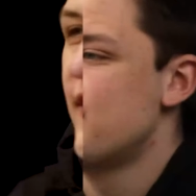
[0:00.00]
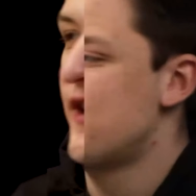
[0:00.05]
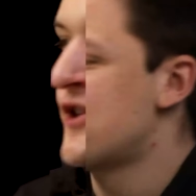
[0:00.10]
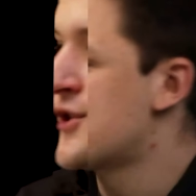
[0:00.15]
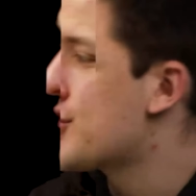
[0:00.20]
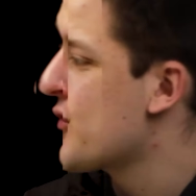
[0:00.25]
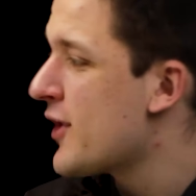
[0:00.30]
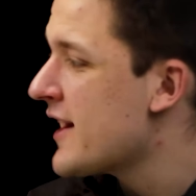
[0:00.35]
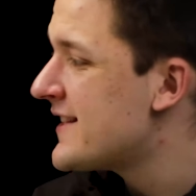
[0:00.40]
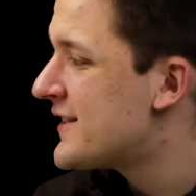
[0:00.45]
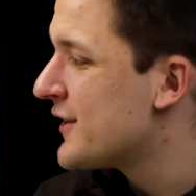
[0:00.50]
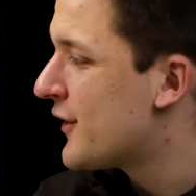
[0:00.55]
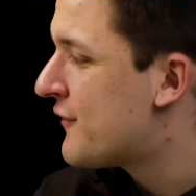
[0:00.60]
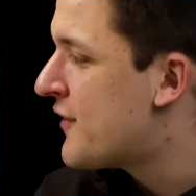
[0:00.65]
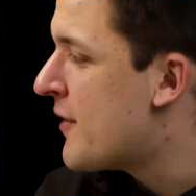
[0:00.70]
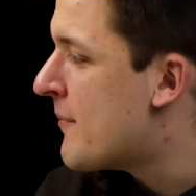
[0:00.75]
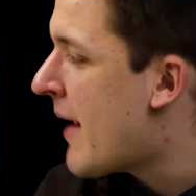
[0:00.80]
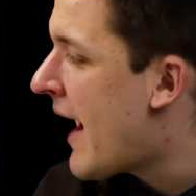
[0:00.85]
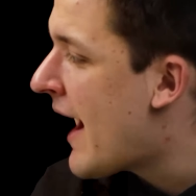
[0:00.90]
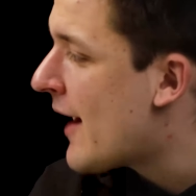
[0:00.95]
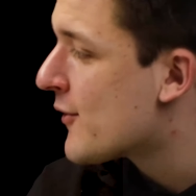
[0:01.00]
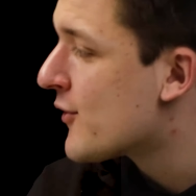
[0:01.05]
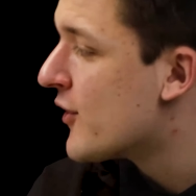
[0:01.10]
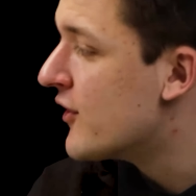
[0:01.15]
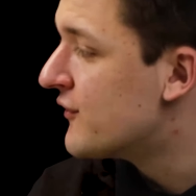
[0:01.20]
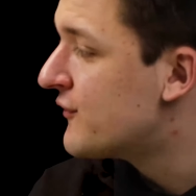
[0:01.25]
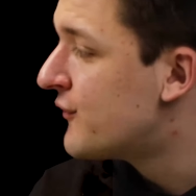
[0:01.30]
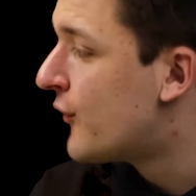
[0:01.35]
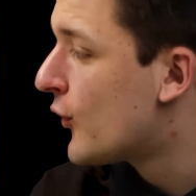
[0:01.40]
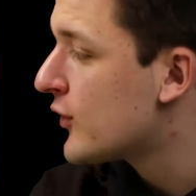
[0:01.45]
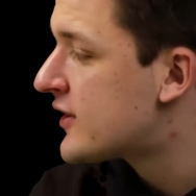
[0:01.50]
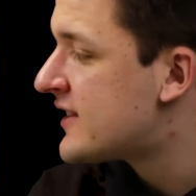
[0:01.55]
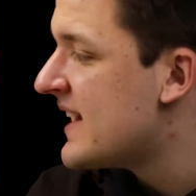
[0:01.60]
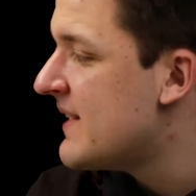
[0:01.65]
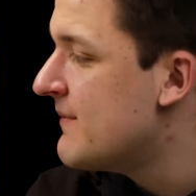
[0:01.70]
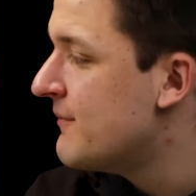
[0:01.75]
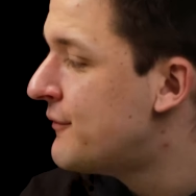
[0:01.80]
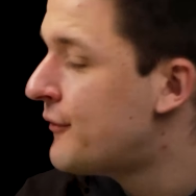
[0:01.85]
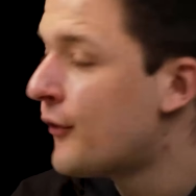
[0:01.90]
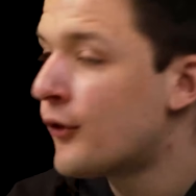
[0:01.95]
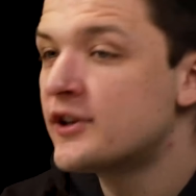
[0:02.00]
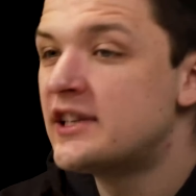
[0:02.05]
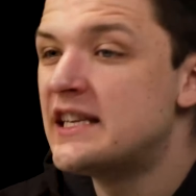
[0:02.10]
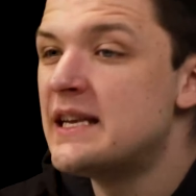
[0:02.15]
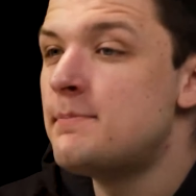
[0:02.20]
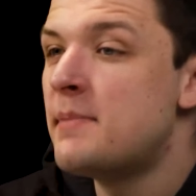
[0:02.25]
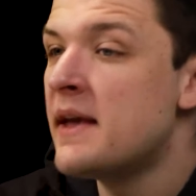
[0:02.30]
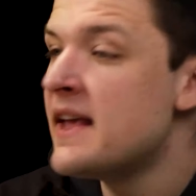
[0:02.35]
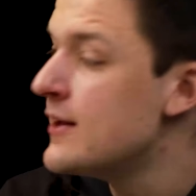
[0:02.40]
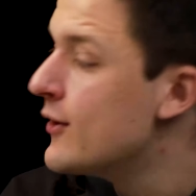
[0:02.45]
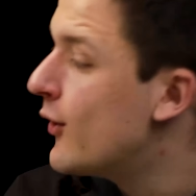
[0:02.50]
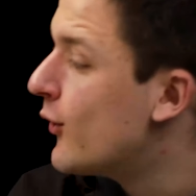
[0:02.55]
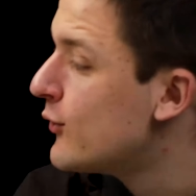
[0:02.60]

Straight off the bat, we're at 1440p